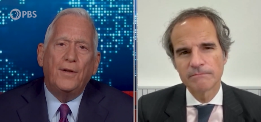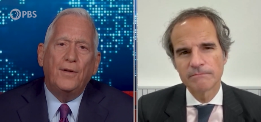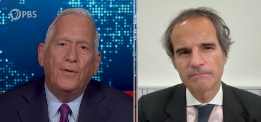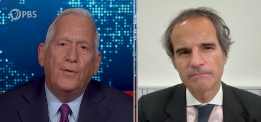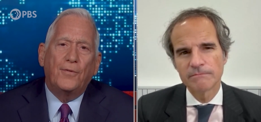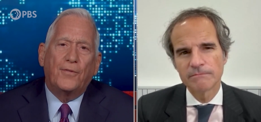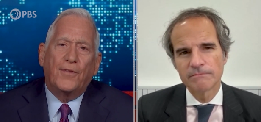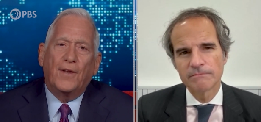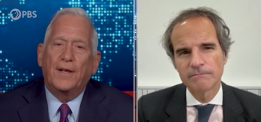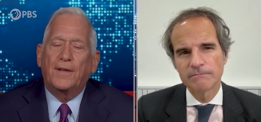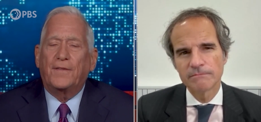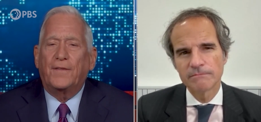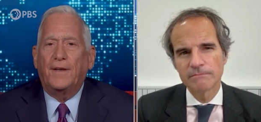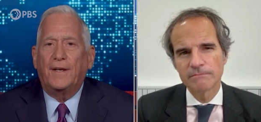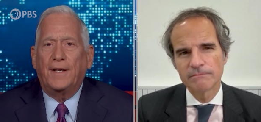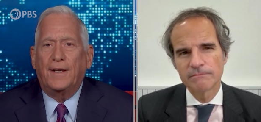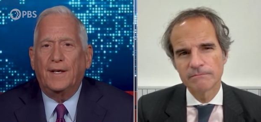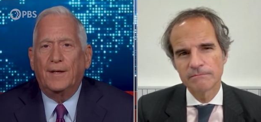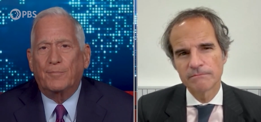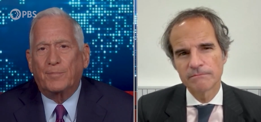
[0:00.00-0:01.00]
Speaker 1: you think
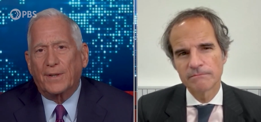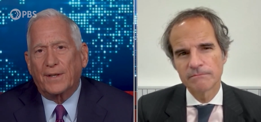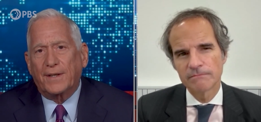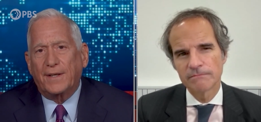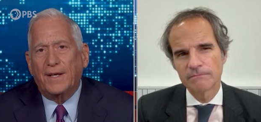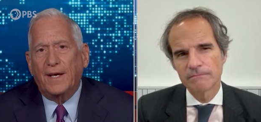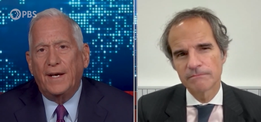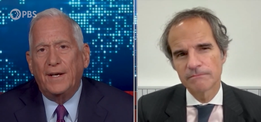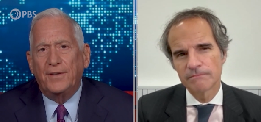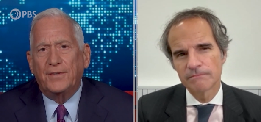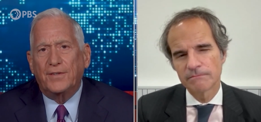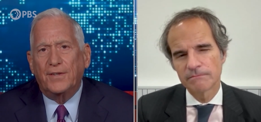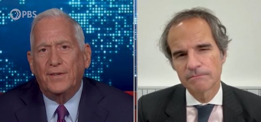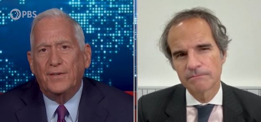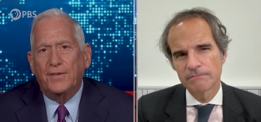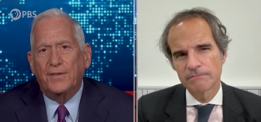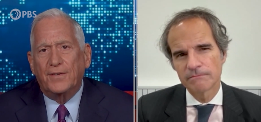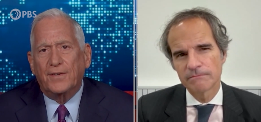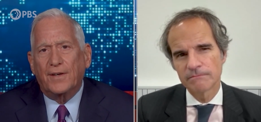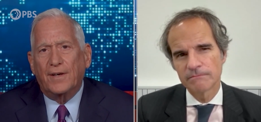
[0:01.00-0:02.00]
the
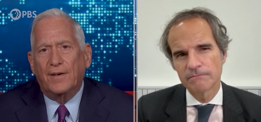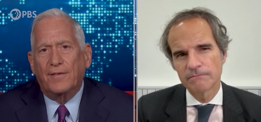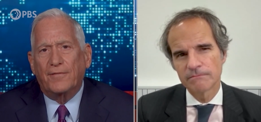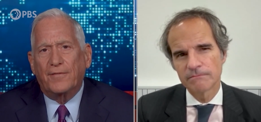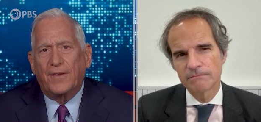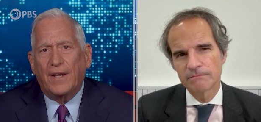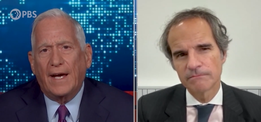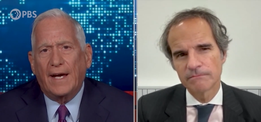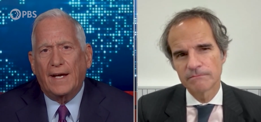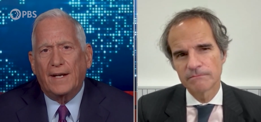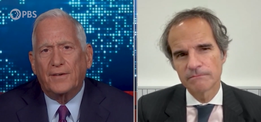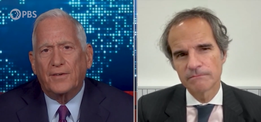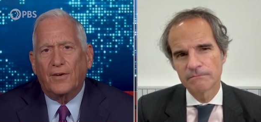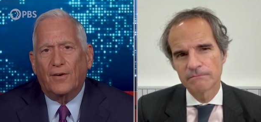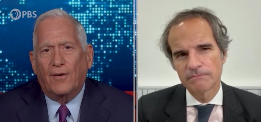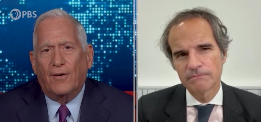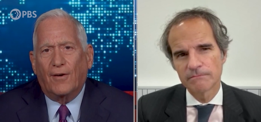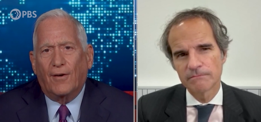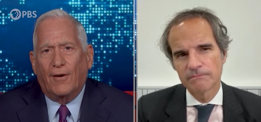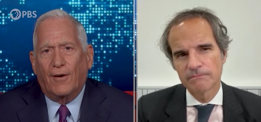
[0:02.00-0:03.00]
implications of that
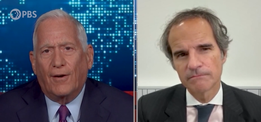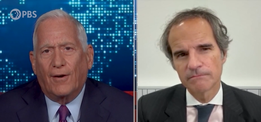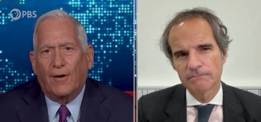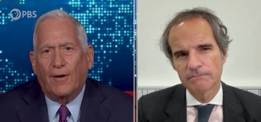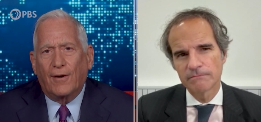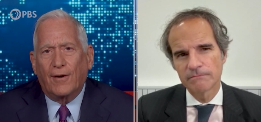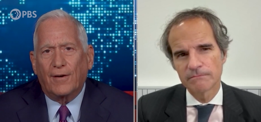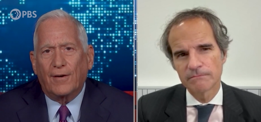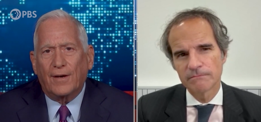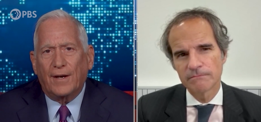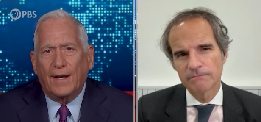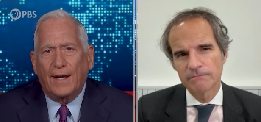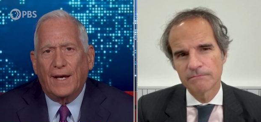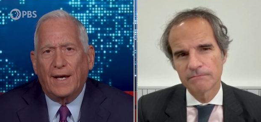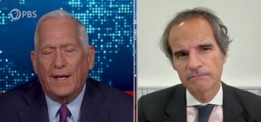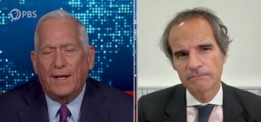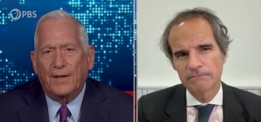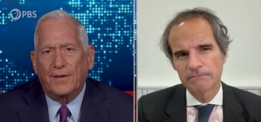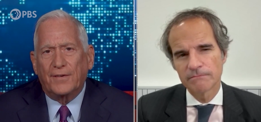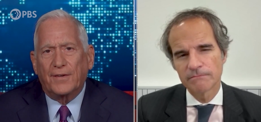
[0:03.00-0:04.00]
are,
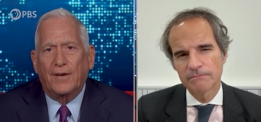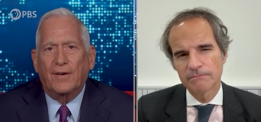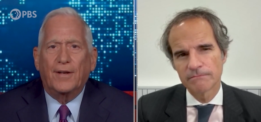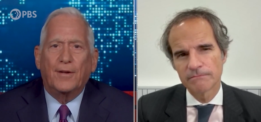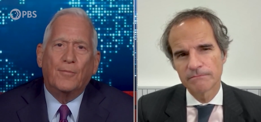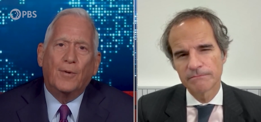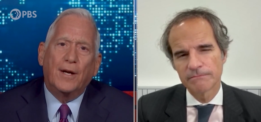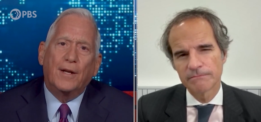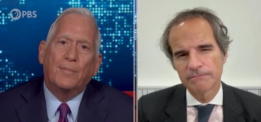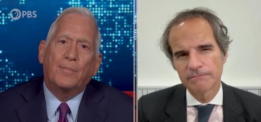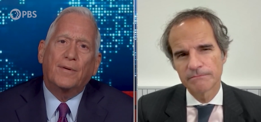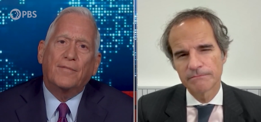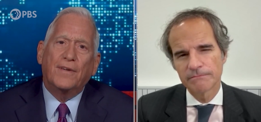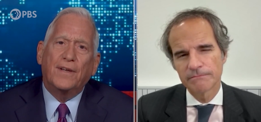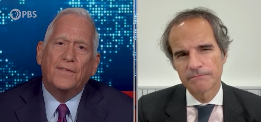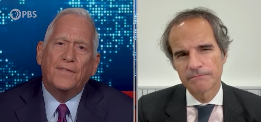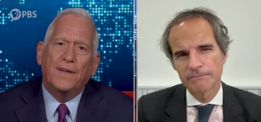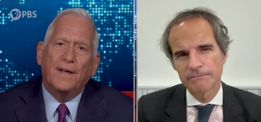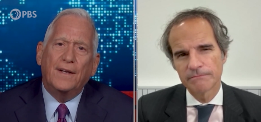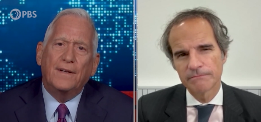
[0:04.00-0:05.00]
and is there any way to
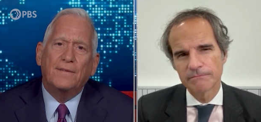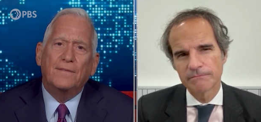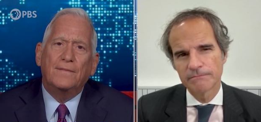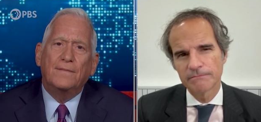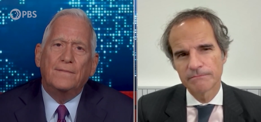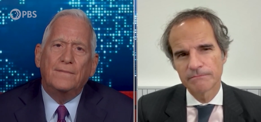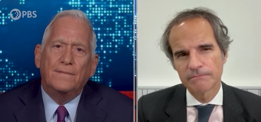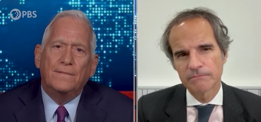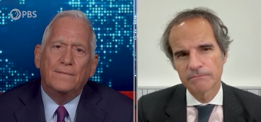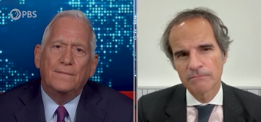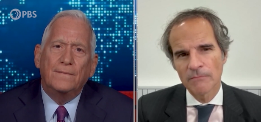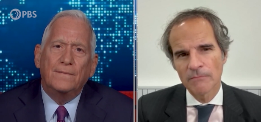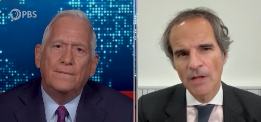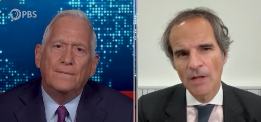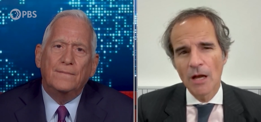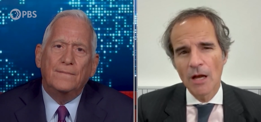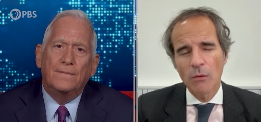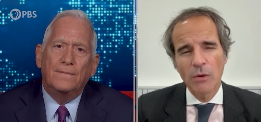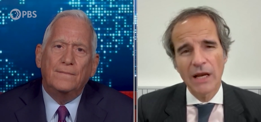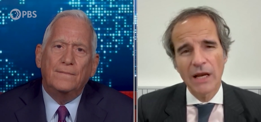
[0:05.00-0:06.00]
prevent that?
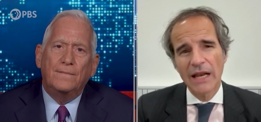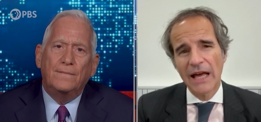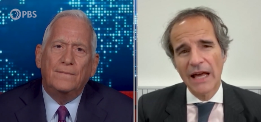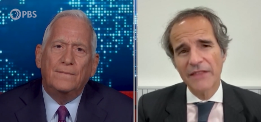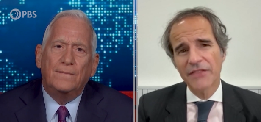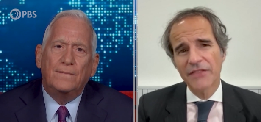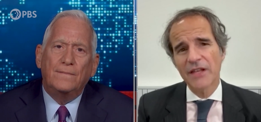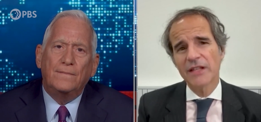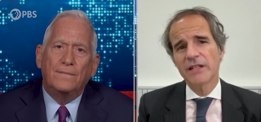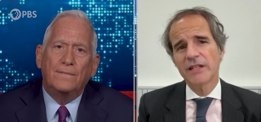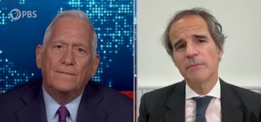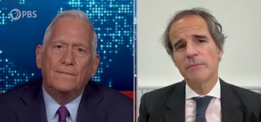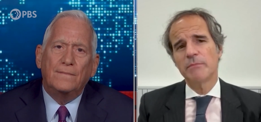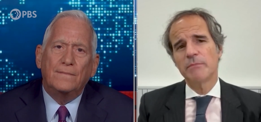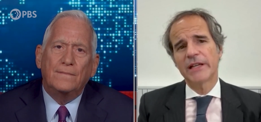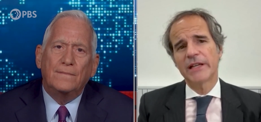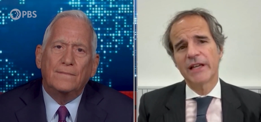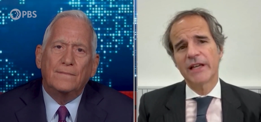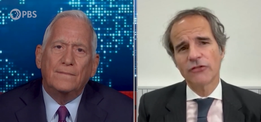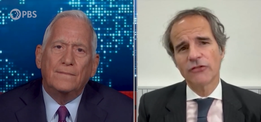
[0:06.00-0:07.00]
Speaker 2: Well, I think
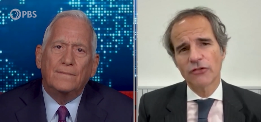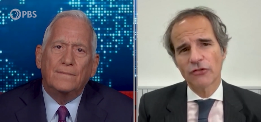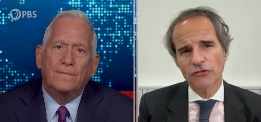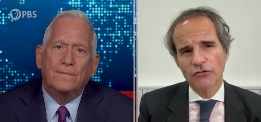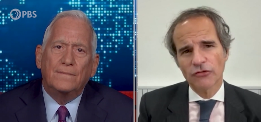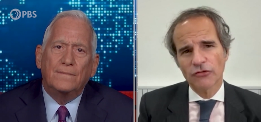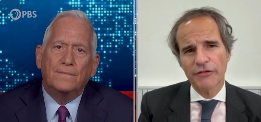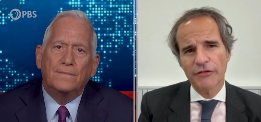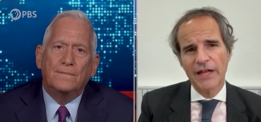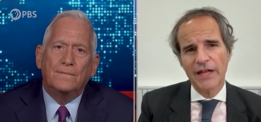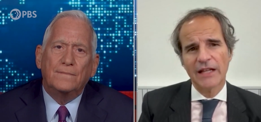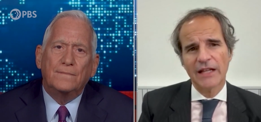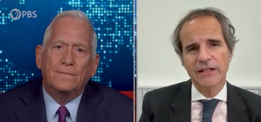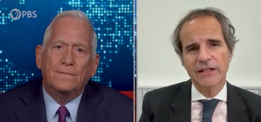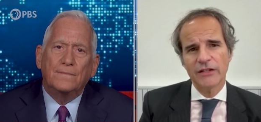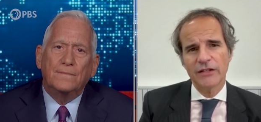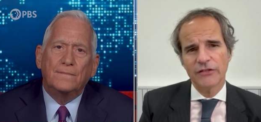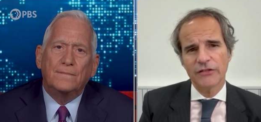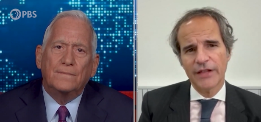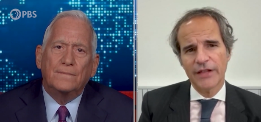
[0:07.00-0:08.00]
the implications of
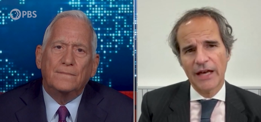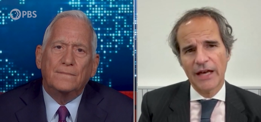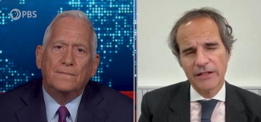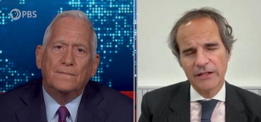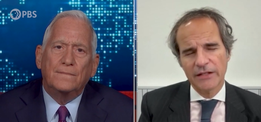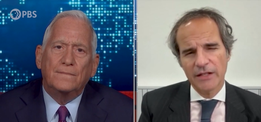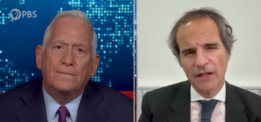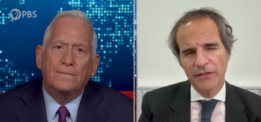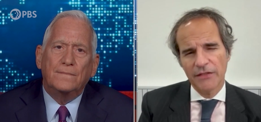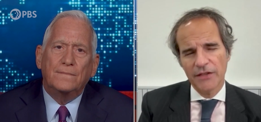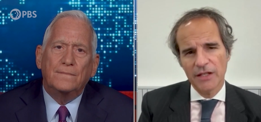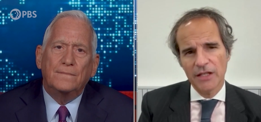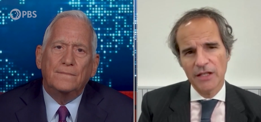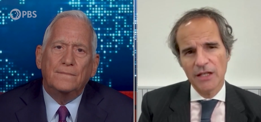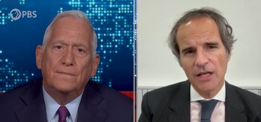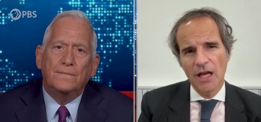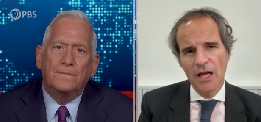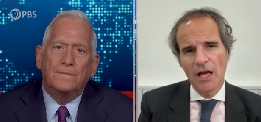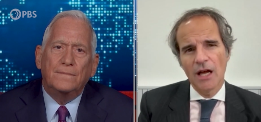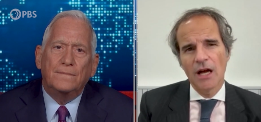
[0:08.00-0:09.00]
that is that
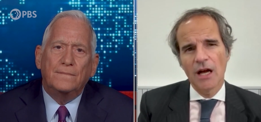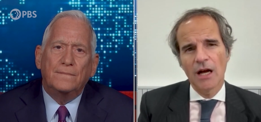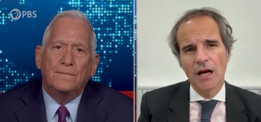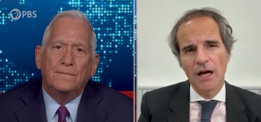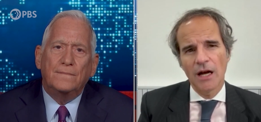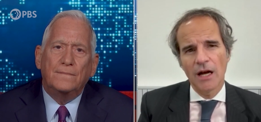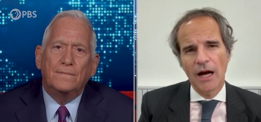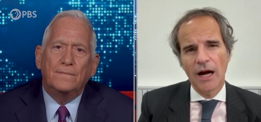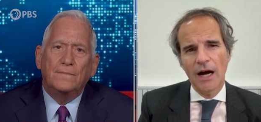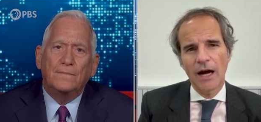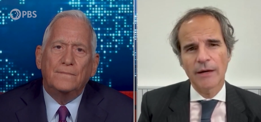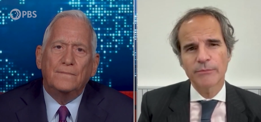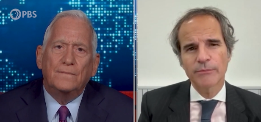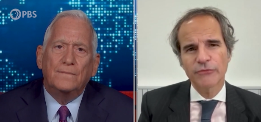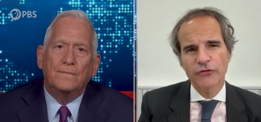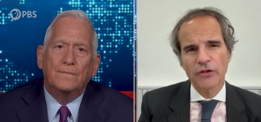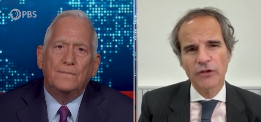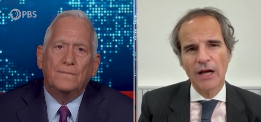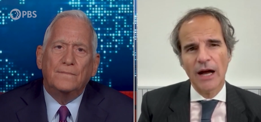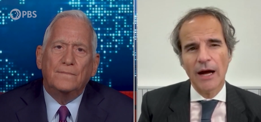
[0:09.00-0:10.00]
the uh,
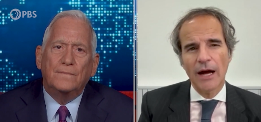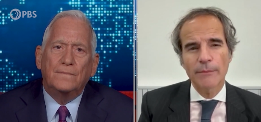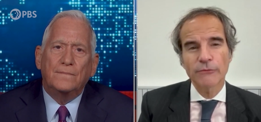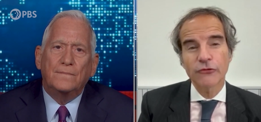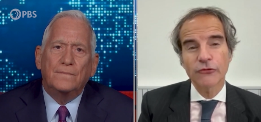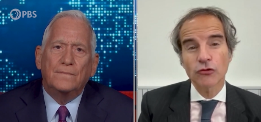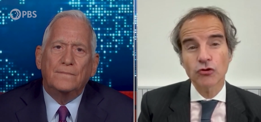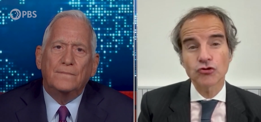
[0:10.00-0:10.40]
arms arms